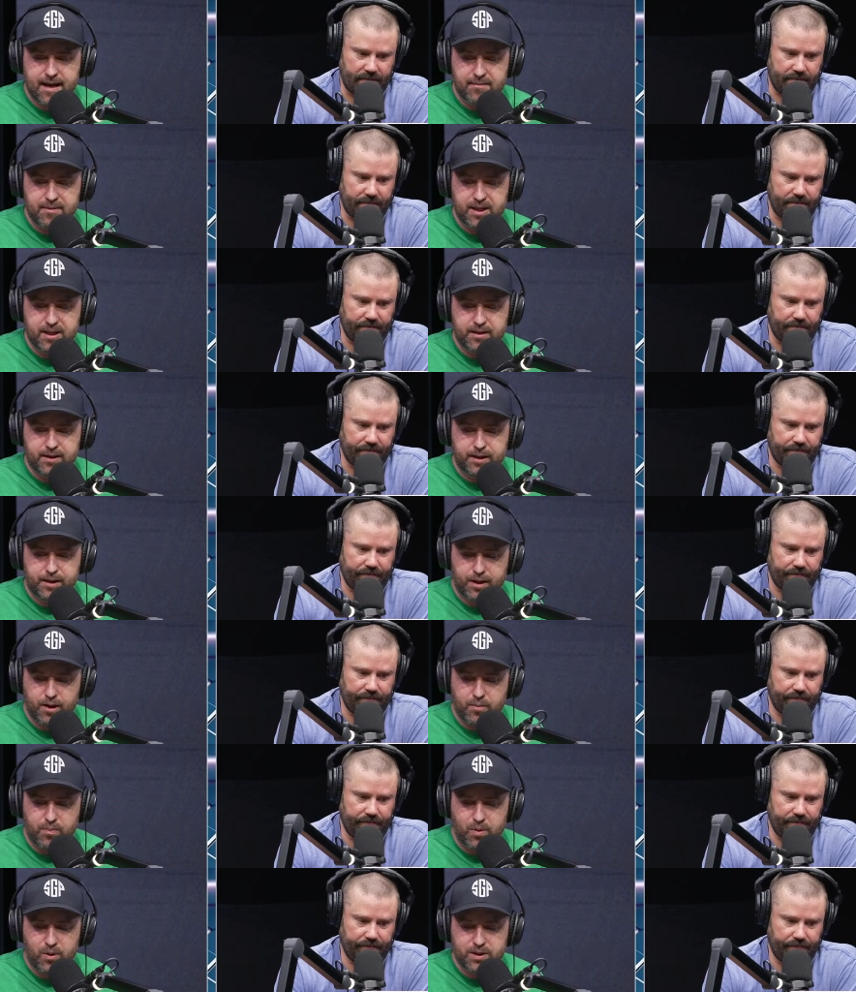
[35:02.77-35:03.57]
Speaker 1: I mean, you
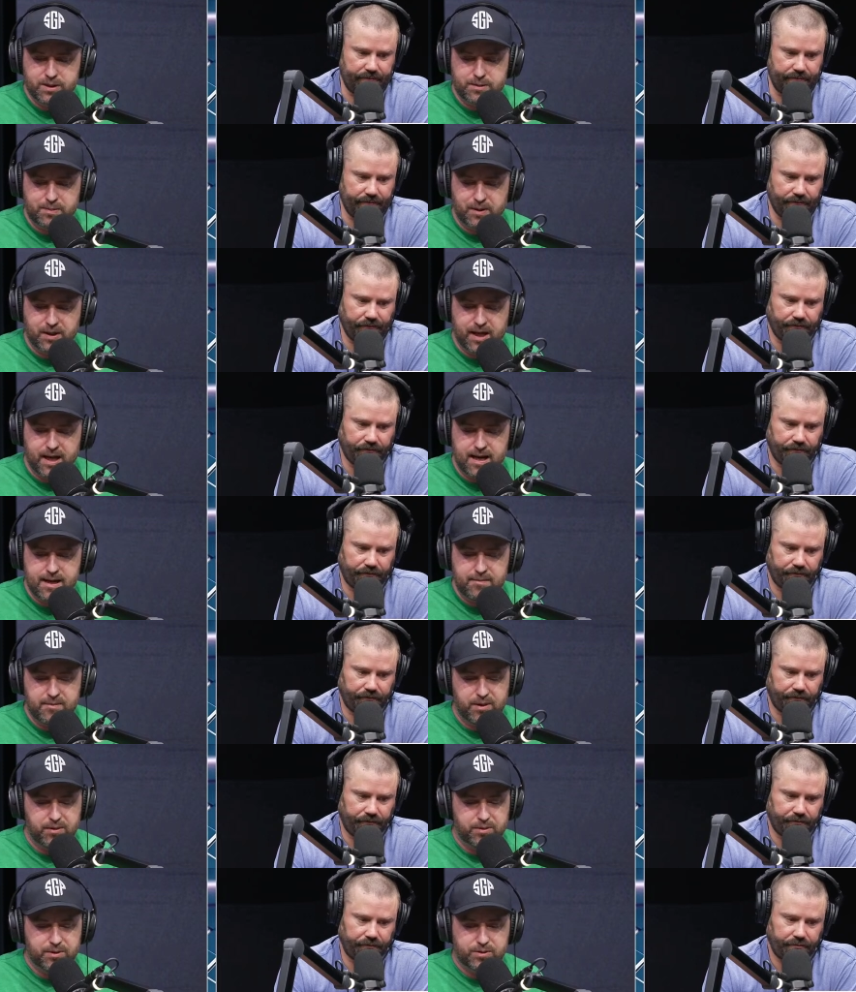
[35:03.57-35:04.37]
know, points per
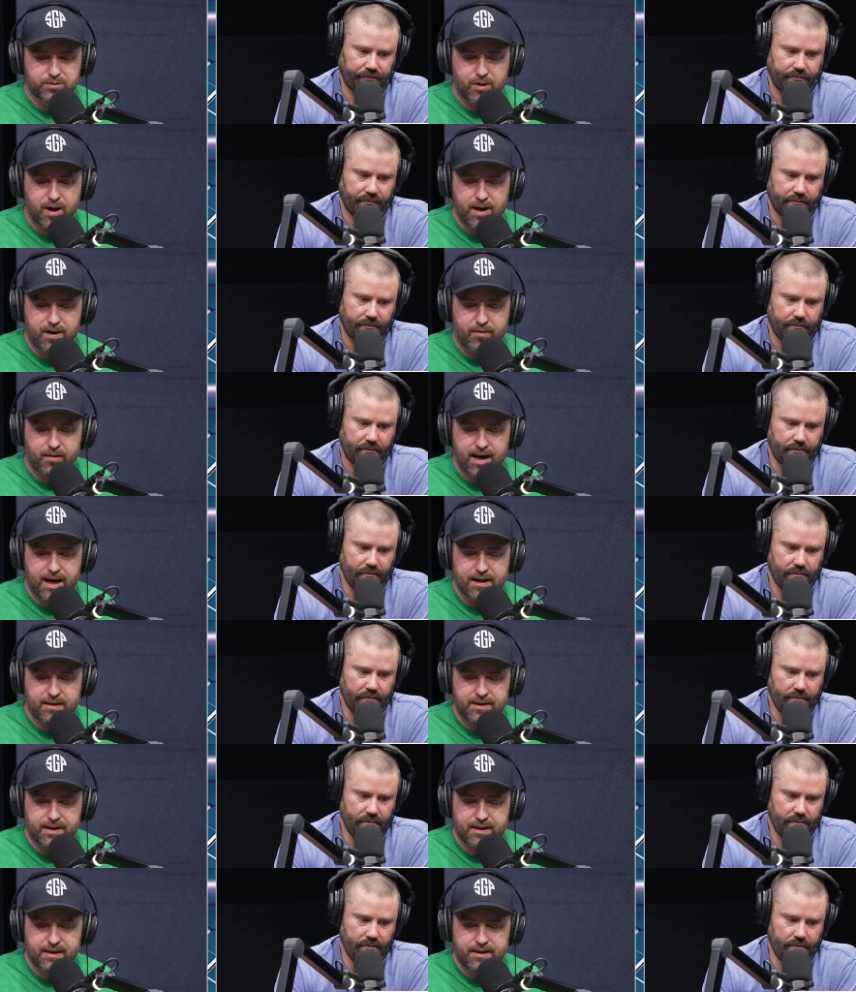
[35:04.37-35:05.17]
game. He was right
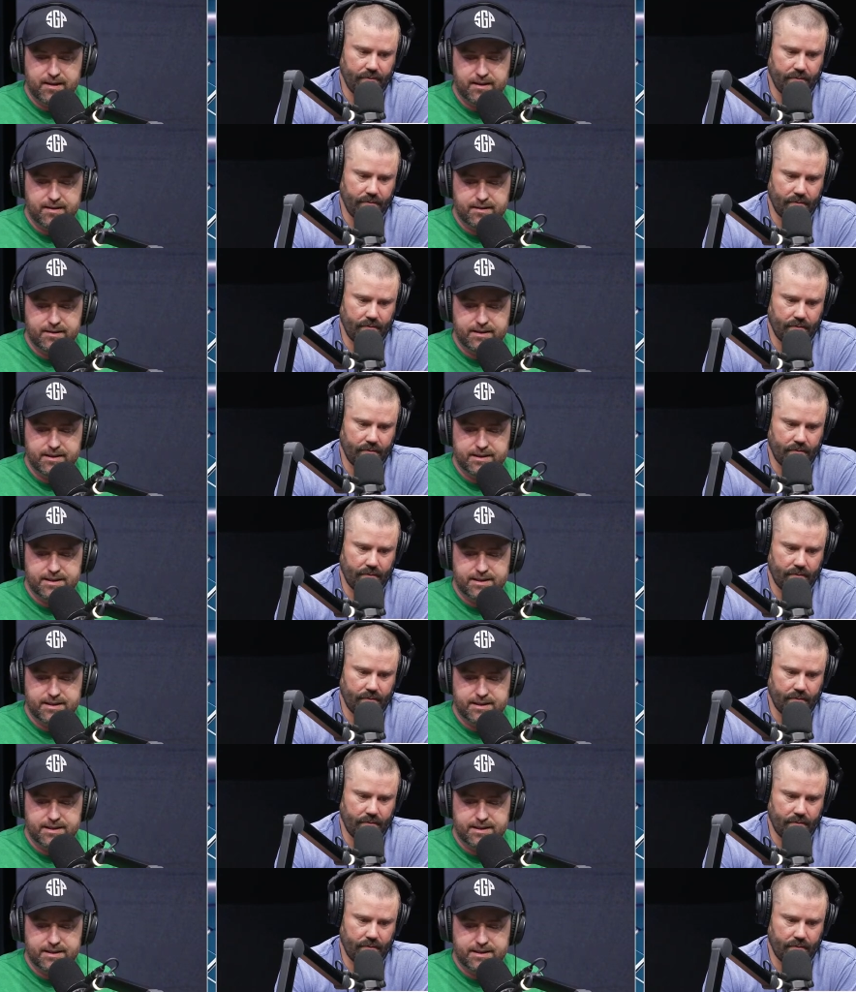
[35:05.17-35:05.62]
around the, the